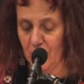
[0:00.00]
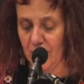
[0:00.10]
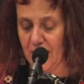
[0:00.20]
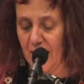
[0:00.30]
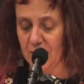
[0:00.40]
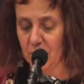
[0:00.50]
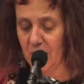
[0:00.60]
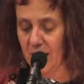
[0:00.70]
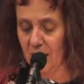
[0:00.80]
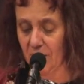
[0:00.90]
We can't
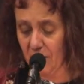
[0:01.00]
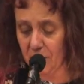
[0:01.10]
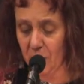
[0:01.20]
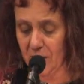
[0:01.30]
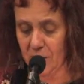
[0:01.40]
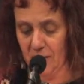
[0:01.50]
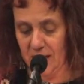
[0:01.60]
afford to